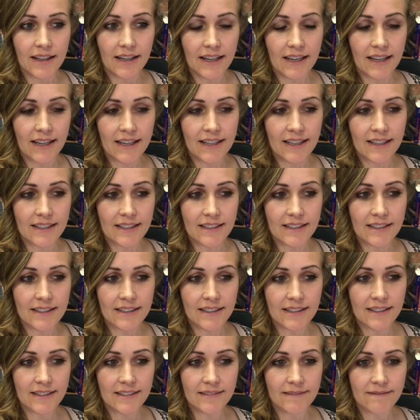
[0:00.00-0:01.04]
And
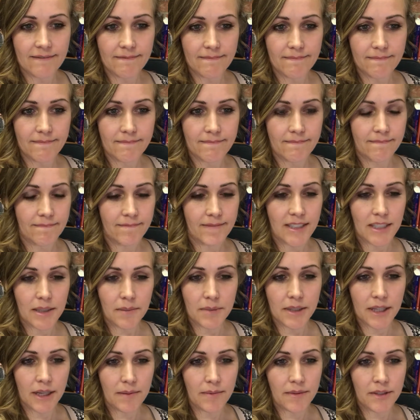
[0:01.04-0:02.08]

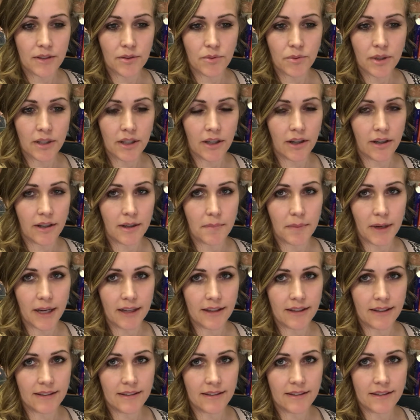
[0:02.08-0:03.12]
sometimes it's really hard to
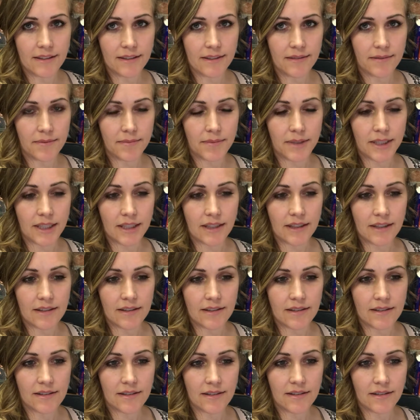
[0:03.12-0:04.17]
balance
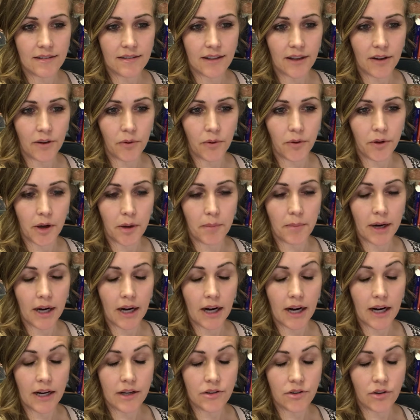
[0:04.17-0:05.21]
because not only are my
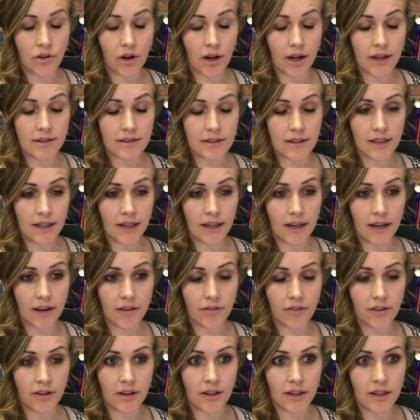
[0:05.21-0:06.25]
eyes crossing and I
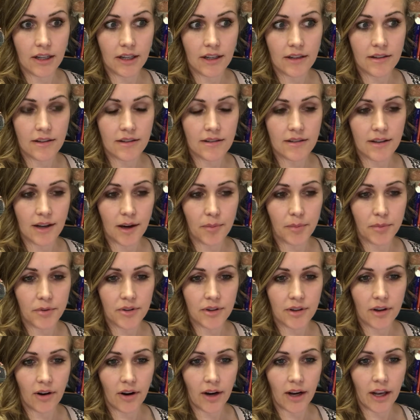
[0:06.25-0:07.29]
feel the need to stop
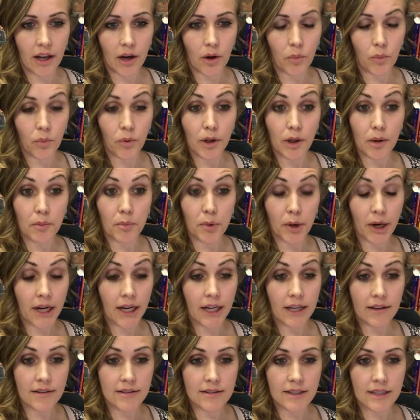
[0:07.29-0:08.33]
staring at a really
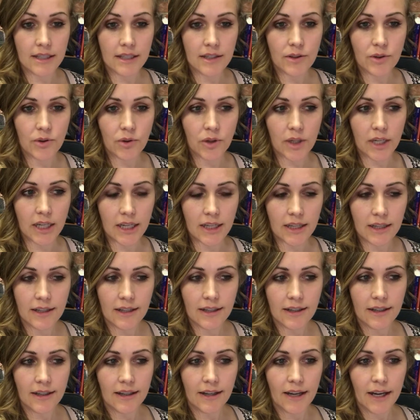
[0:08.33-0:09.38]
bright LCD screen,
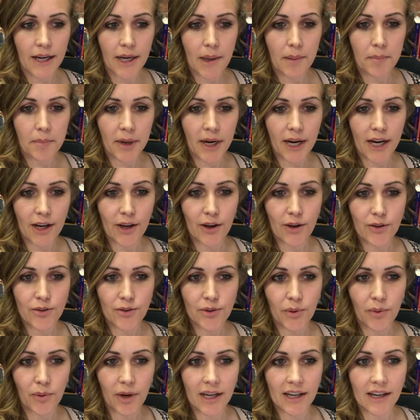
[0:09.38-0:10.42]
but I
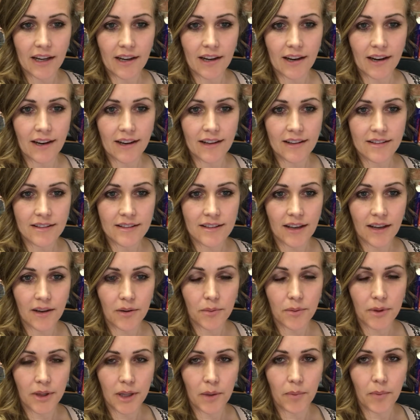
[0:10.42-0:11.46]
also recognize I
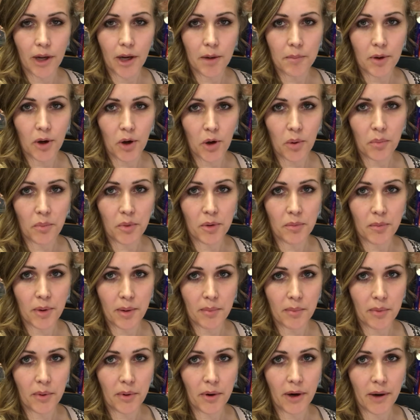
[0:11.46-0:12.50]
really want to be home with my
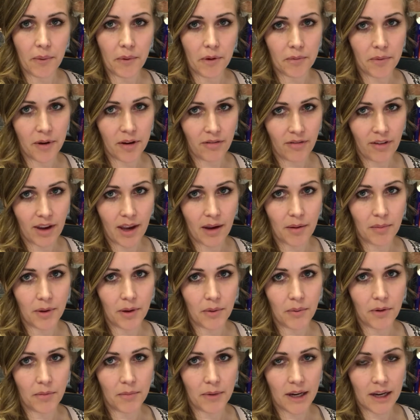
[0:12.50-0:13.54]
boy, with my family,
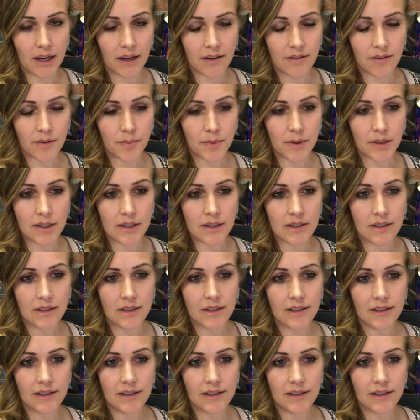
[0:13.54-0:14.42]
with my husband.